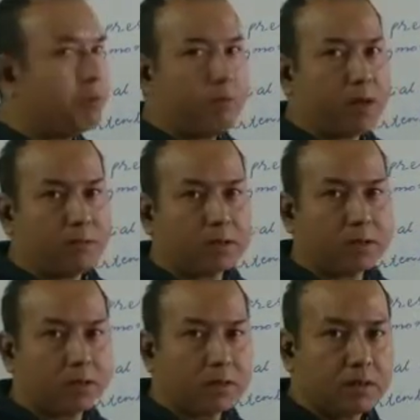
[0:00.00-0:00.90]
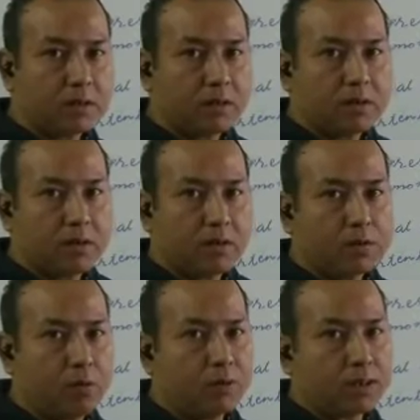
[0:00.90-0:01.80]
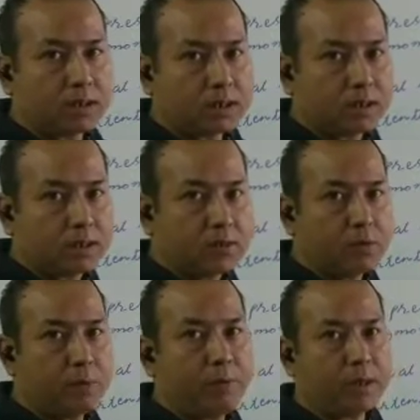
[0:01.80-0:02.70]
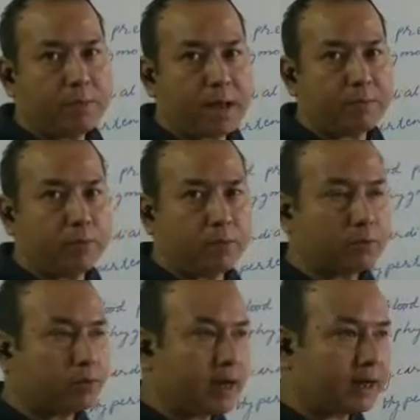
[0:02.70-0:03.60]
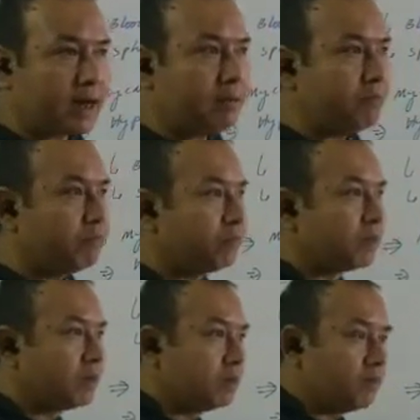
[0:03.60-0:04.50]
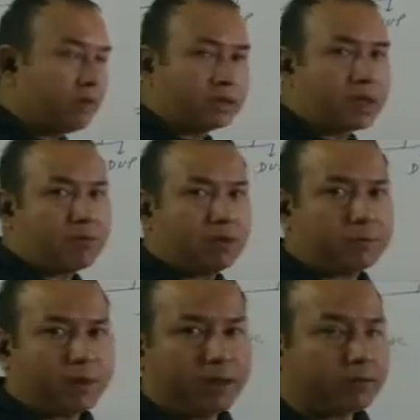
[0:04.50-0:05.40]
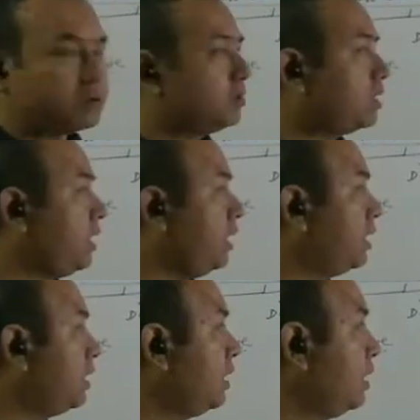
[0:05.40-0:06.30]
AV valves closes to prevent the backflow. So that time the first sound is produced. Okay.